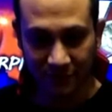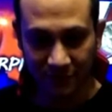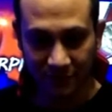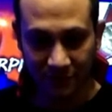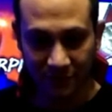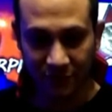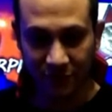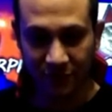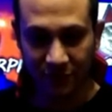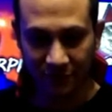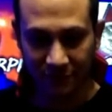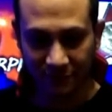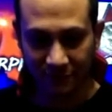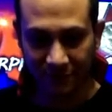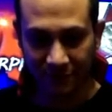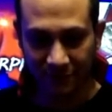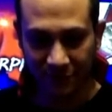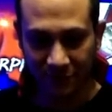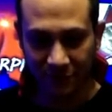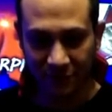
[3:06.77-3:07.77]
should
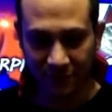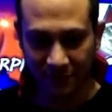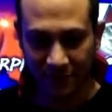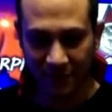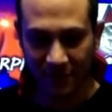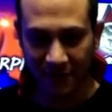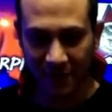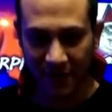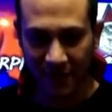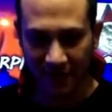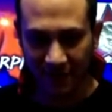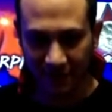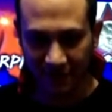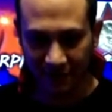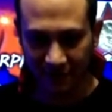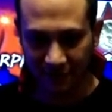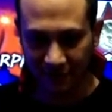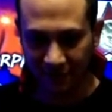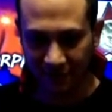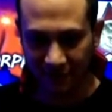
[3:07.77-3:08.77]
have been like
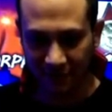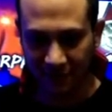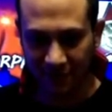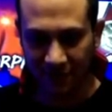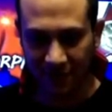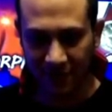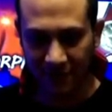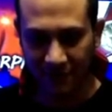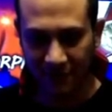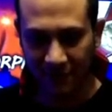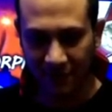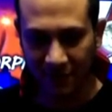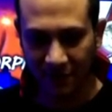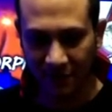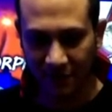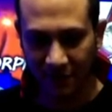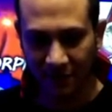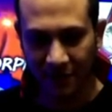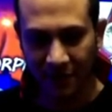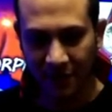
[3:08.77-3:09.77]
a slam dunk.
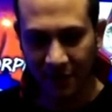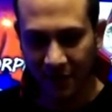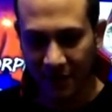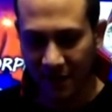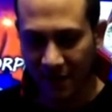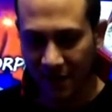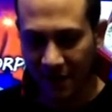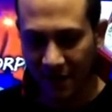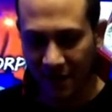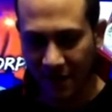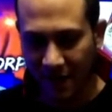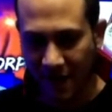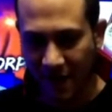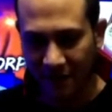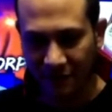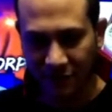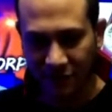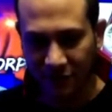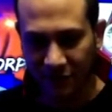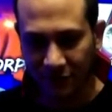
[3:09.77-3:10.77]

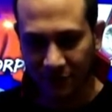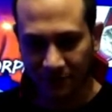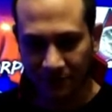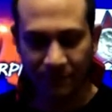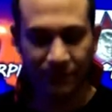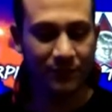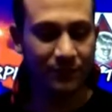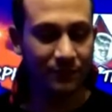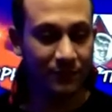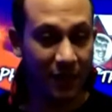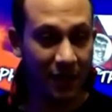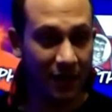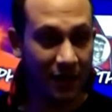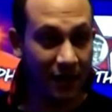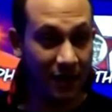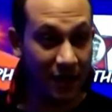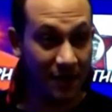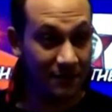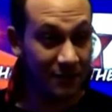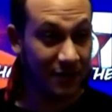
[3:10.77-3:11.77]
After
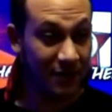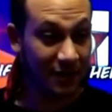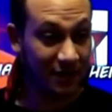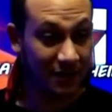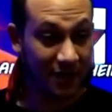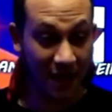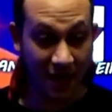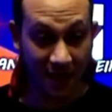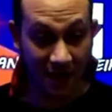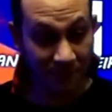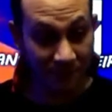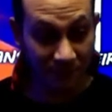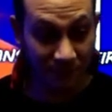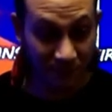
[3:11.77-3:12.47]
I became